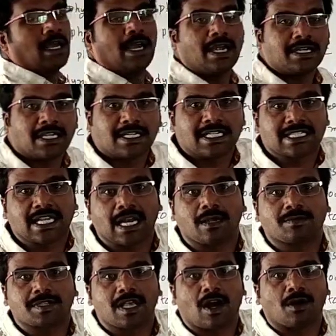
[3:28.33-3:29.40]
it
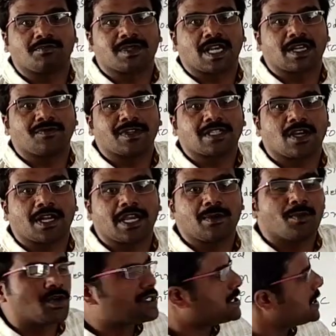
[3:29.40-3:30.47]
describes the object which are
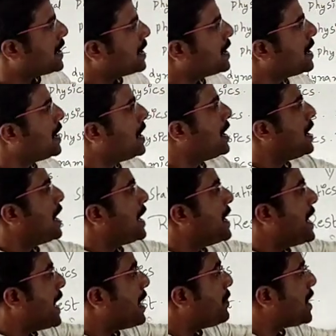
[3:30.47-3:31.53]
in motion.
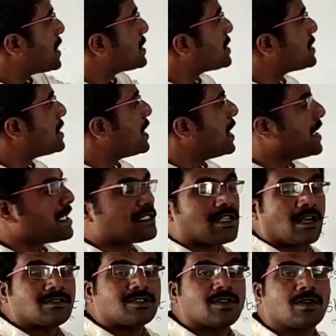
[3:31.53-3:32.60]
Dynamics, it is
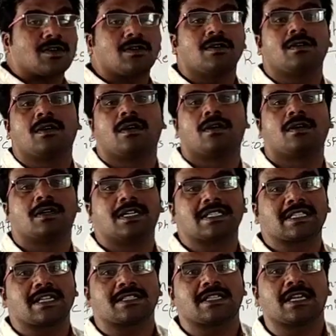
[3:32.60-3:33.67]
also
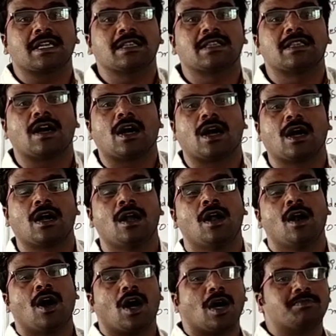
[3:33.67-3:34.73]
discussing the
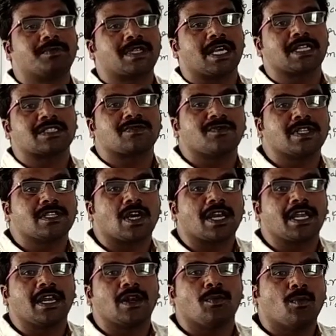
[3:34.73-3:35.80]
objects which are
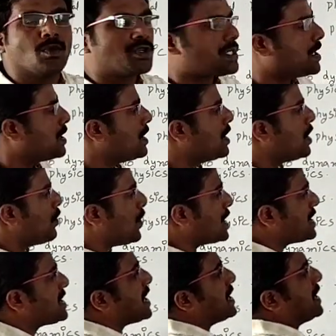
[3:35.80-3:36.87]
in motion. What is the